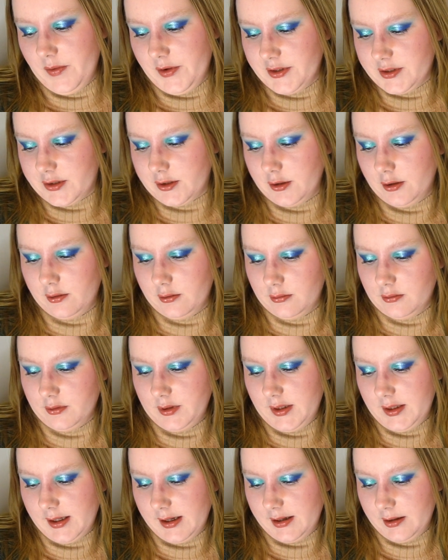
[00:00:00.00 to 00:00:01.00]
So
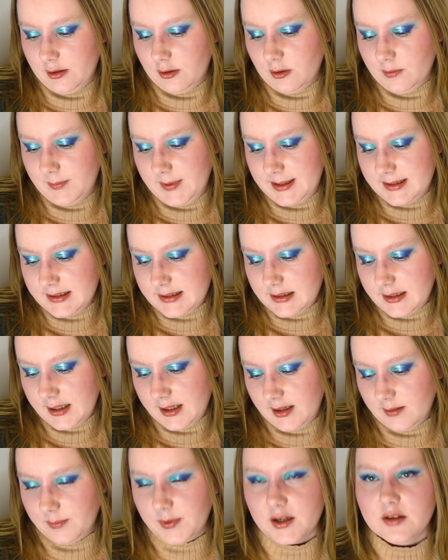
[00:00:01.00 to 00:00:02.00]
yeah,
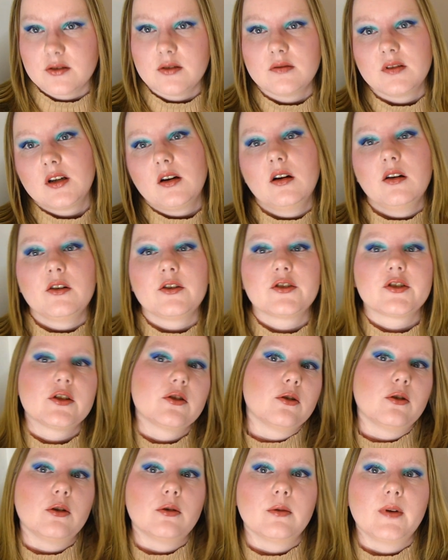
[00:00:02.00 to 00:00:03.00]
obviously because of the color
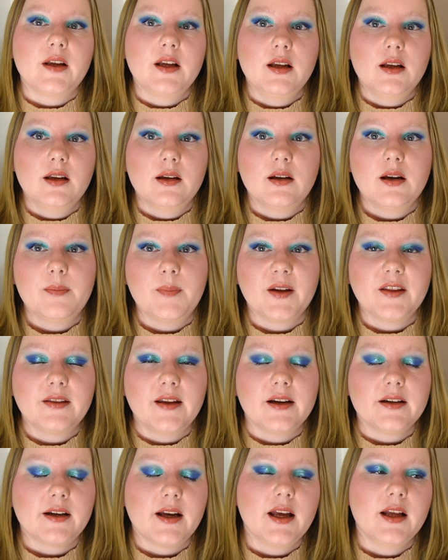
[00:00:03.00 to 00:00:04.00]
story, but
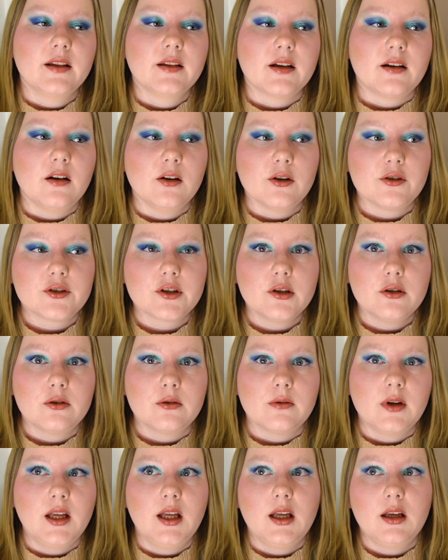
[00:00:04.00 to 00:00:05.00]
again, the color
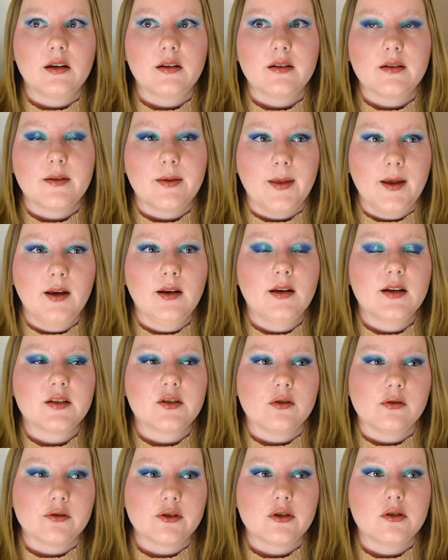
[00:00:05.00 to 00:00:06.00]
story thing is
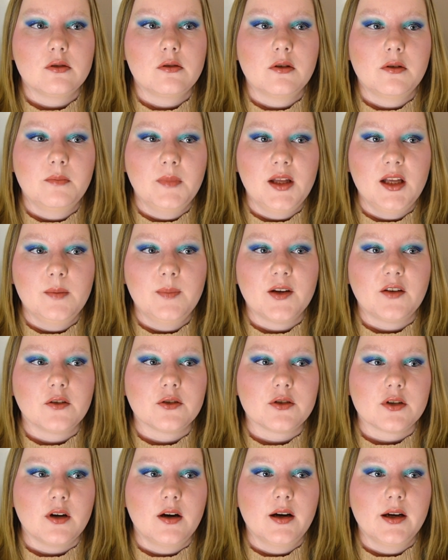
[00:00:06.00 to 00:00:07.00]
also on me
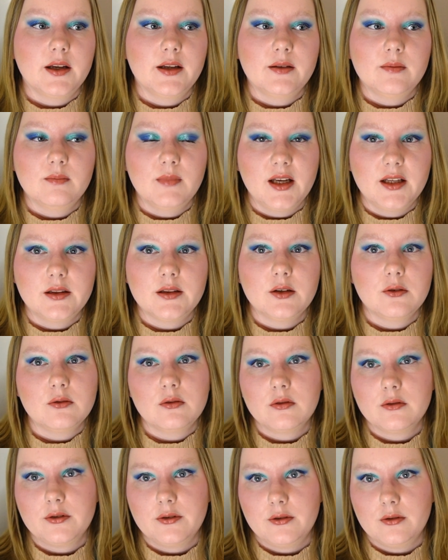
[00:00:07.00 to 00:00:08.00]
because I made the
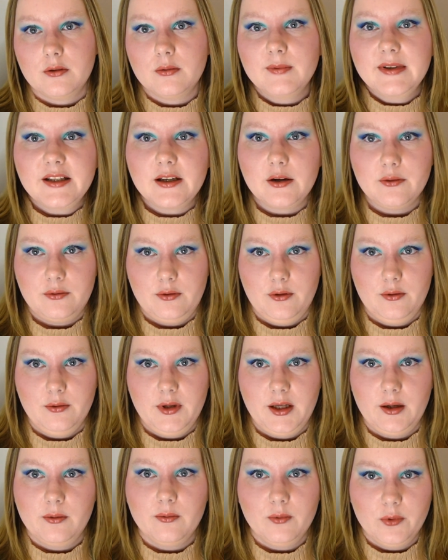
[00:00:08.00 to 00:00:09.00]
order without
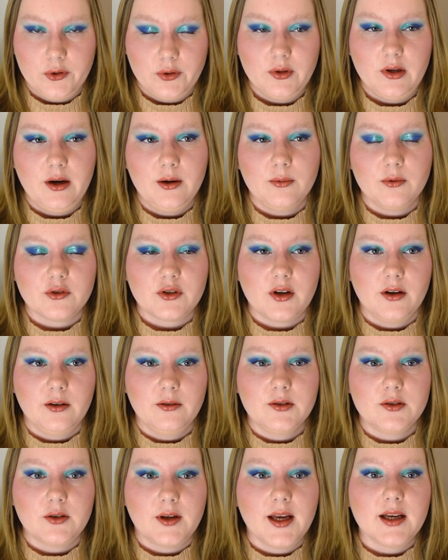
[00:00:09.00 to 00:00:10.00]
knowing what I was
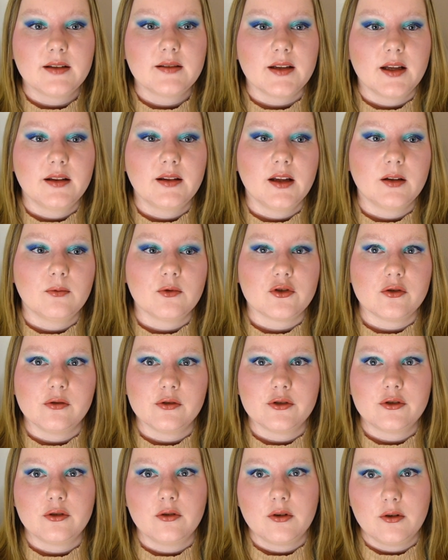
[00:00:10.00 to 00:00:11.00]
going to get, and that was
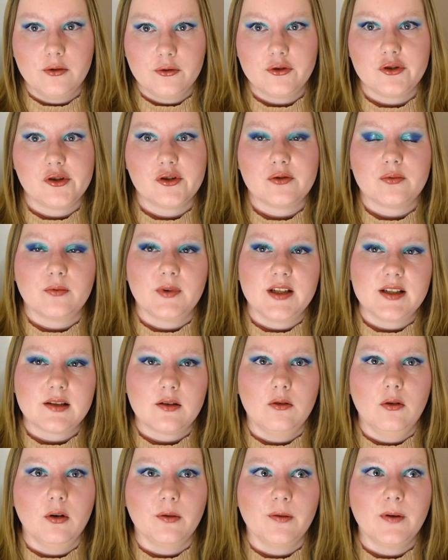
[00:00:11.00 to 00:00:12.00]
also a conscious
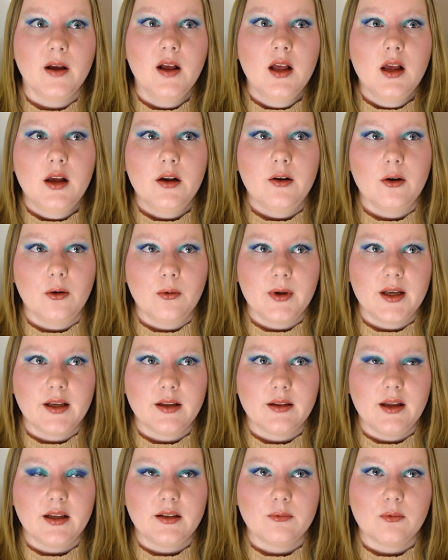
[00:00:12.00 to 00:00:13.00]
risk of knowing
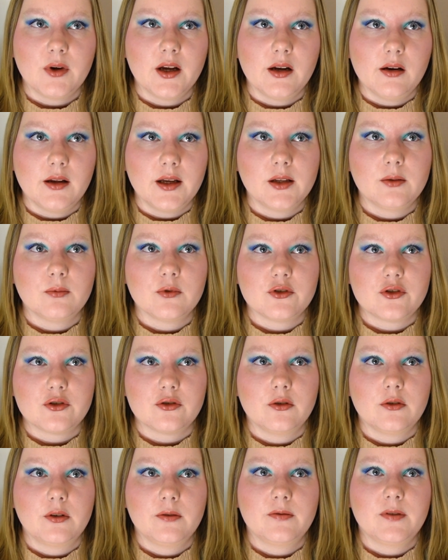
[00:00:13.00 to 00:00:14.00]
that, well, it was
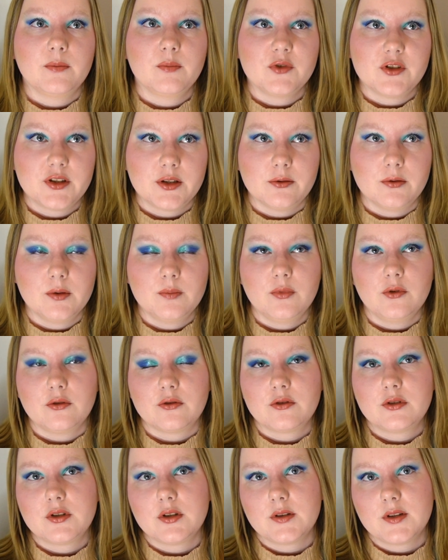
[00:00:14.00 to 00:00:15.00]
sort of a mystery
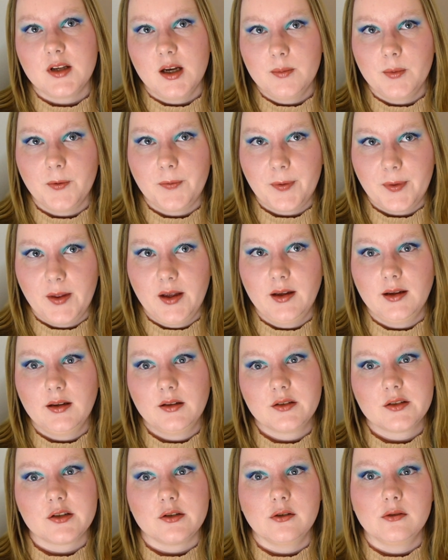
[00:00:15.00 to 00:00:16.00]
box type of
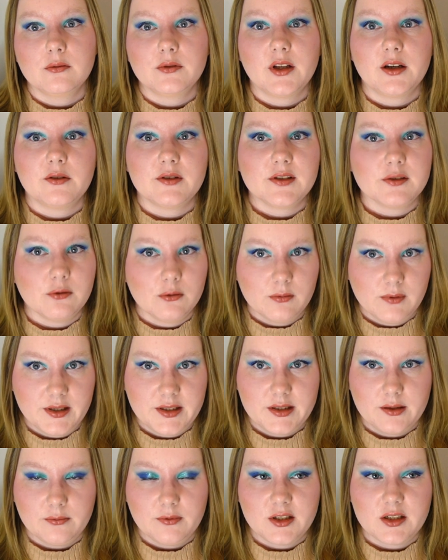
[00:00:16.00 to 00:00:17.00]
thing, so there is
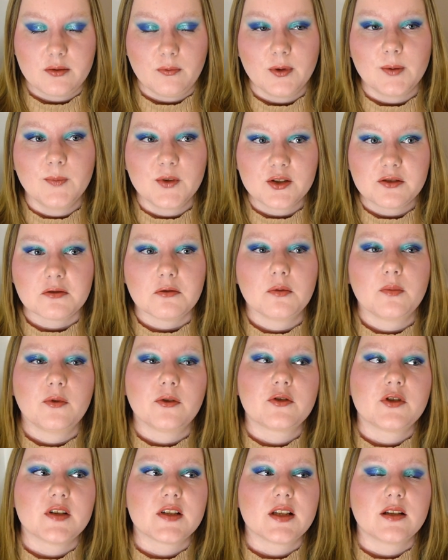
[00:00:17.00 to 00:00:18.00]
always the risk with mystery
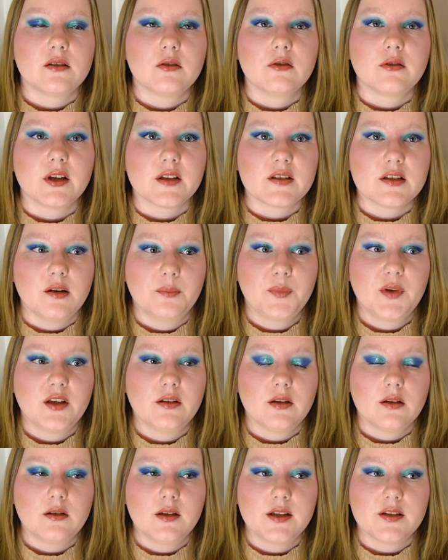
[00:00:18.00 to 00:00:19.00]
boxes that you get something
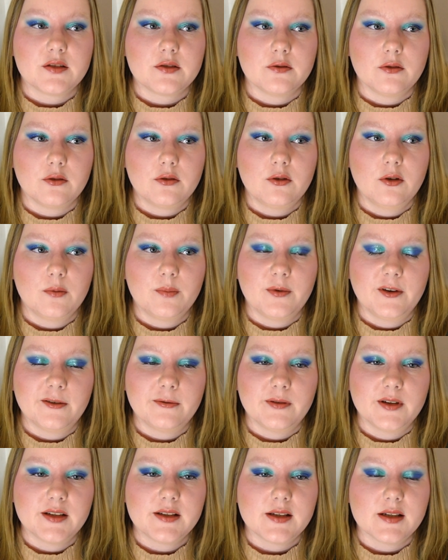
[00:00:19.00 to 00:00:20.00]
that it's not your
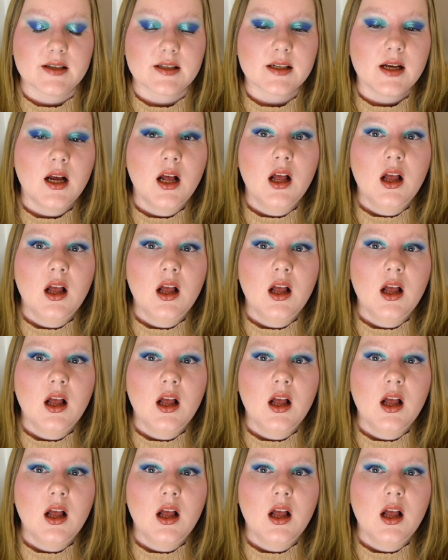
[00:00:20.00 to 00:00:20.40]
preferences.